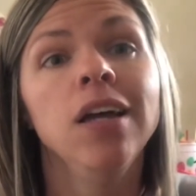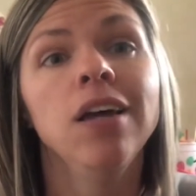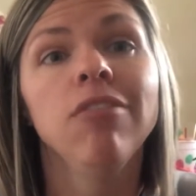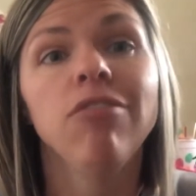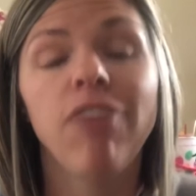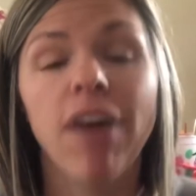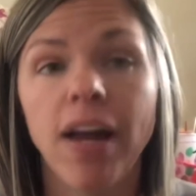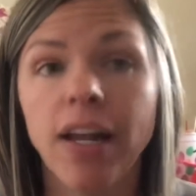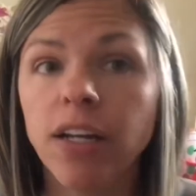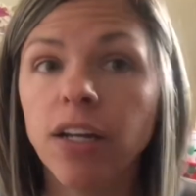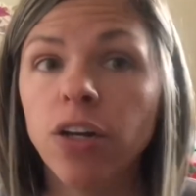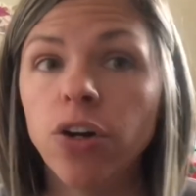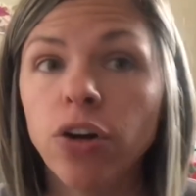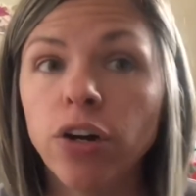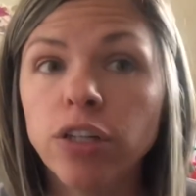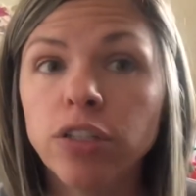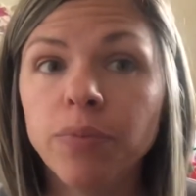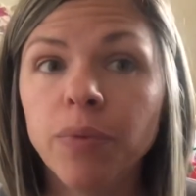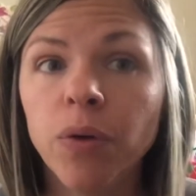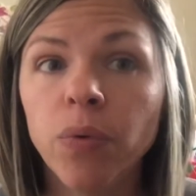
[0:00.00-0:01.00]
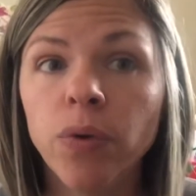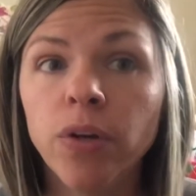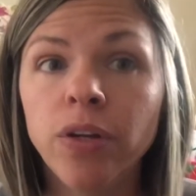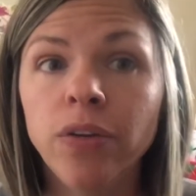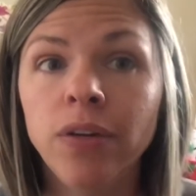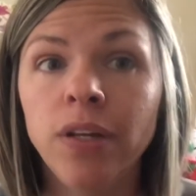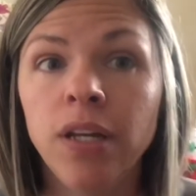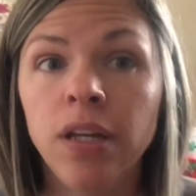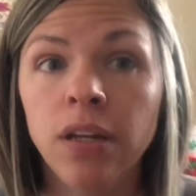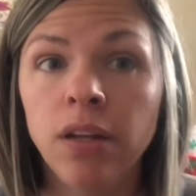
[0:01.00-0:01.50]
Find encouragement where you
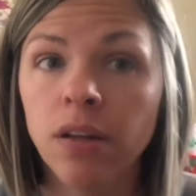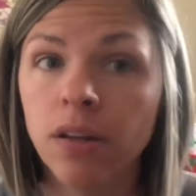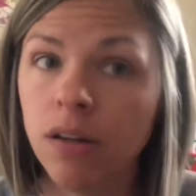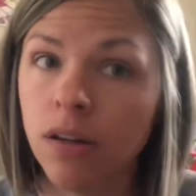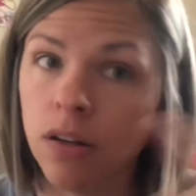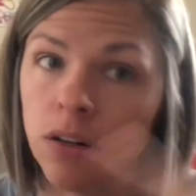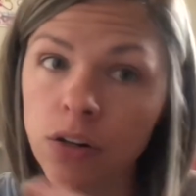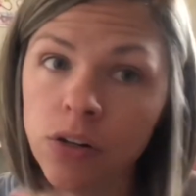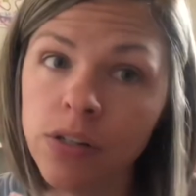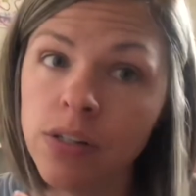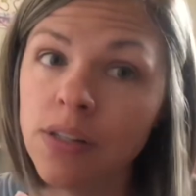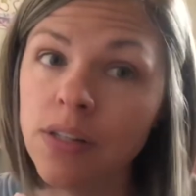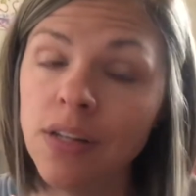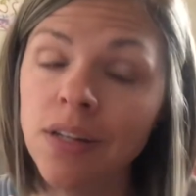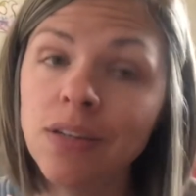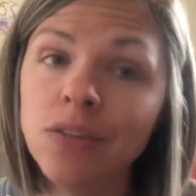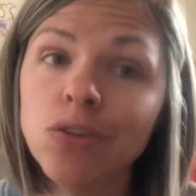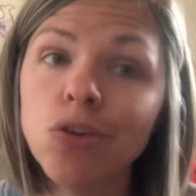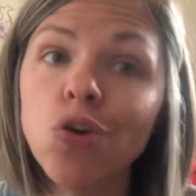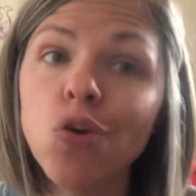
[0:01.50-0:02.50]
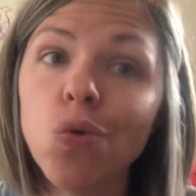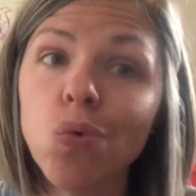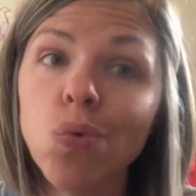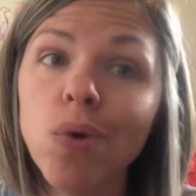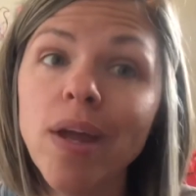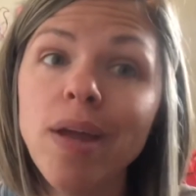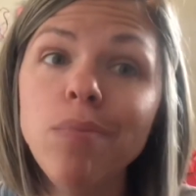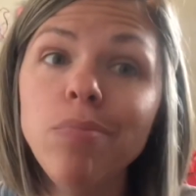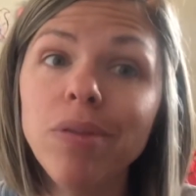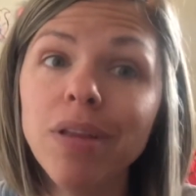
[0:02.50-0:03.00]
need. Christina is a
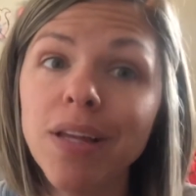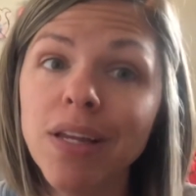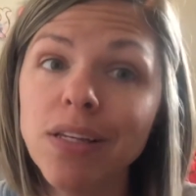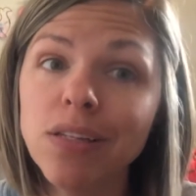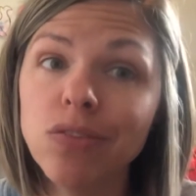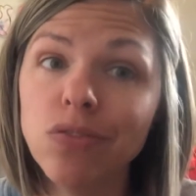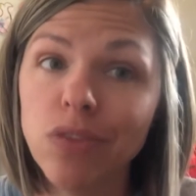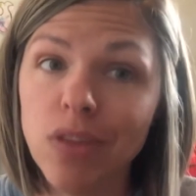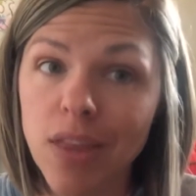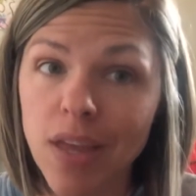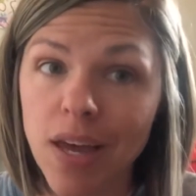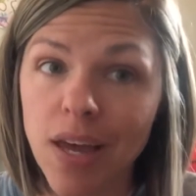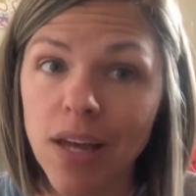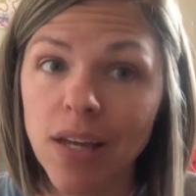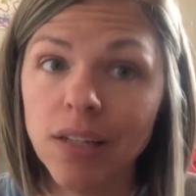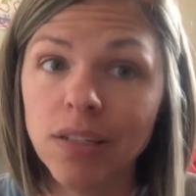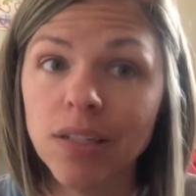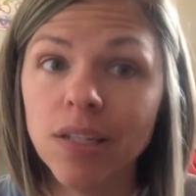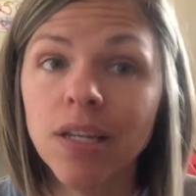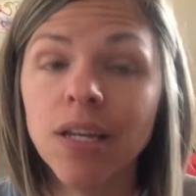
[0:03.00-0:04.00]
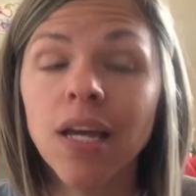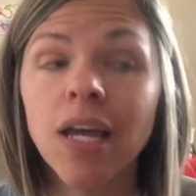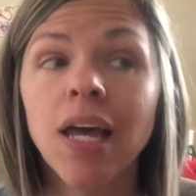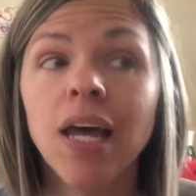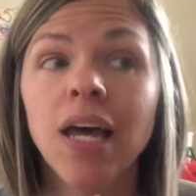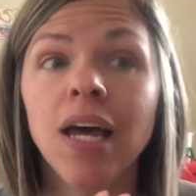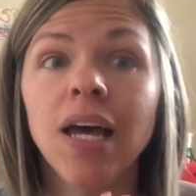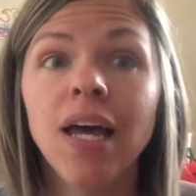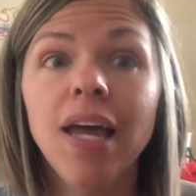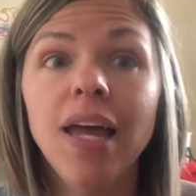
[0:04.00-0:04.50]
great place for that.
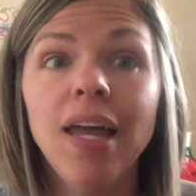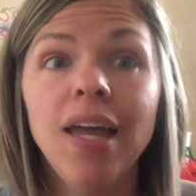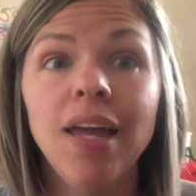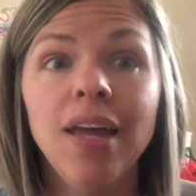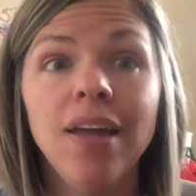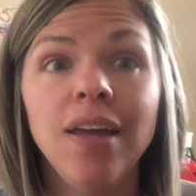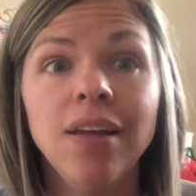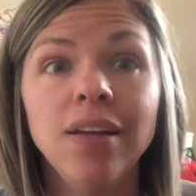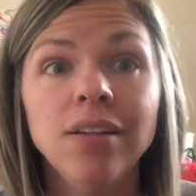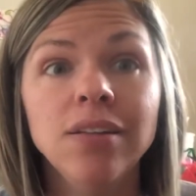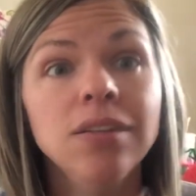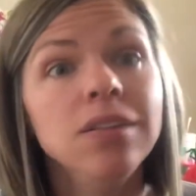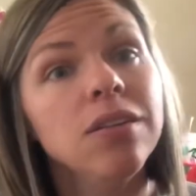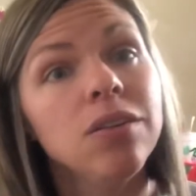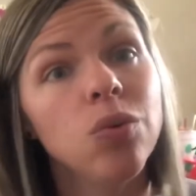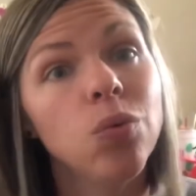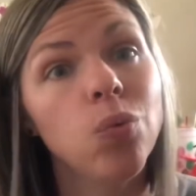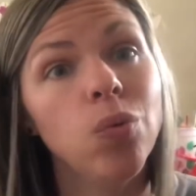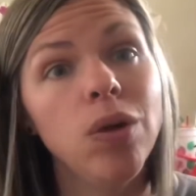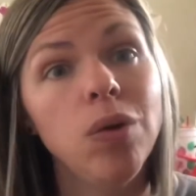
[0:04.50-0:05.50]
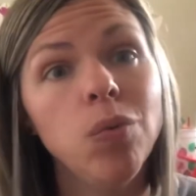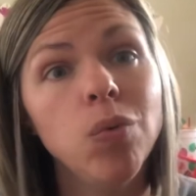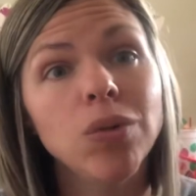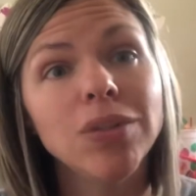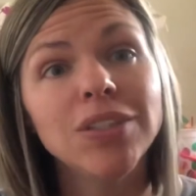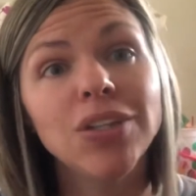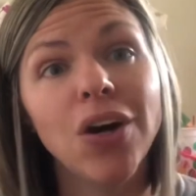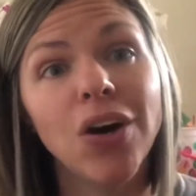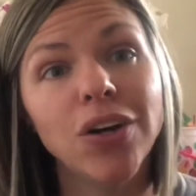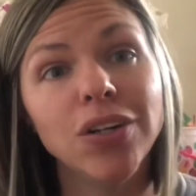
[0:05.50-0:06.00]
And we will
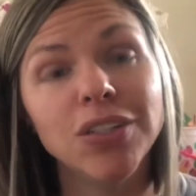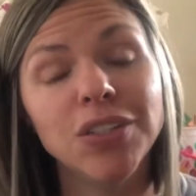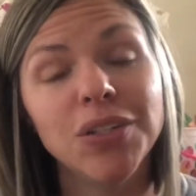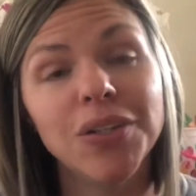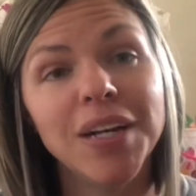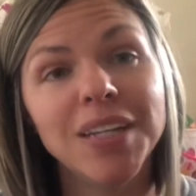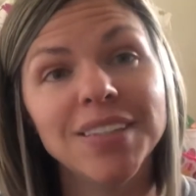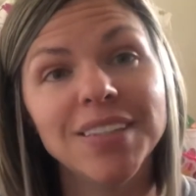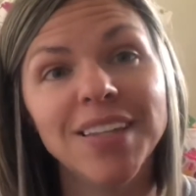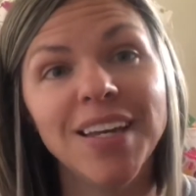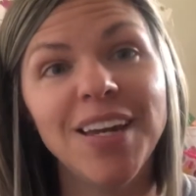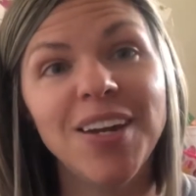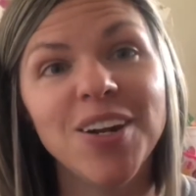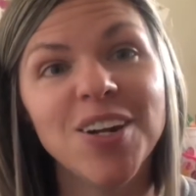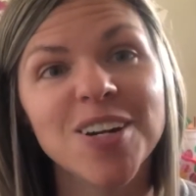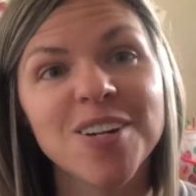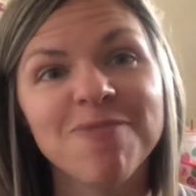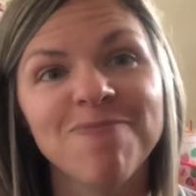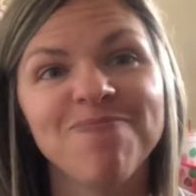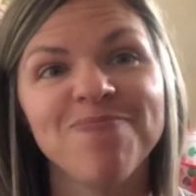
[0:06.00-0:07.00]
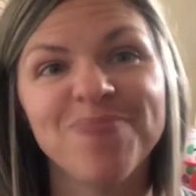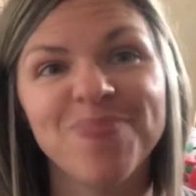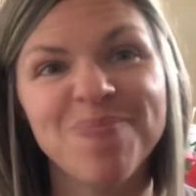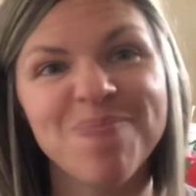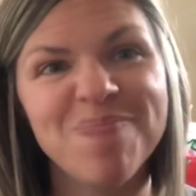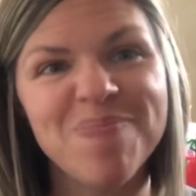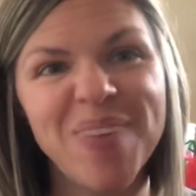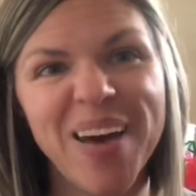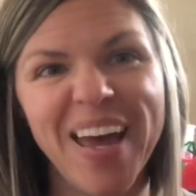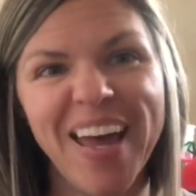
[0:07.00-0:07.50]
talk to you guys later.
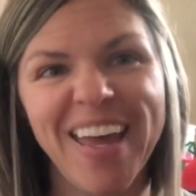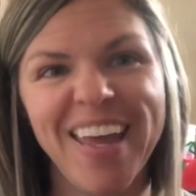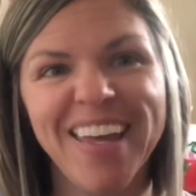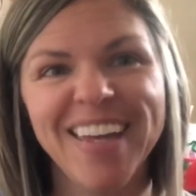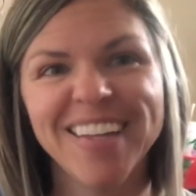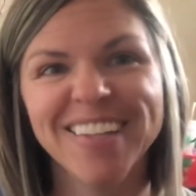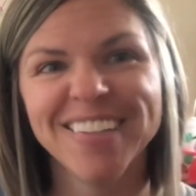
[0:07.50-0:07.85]
Bye.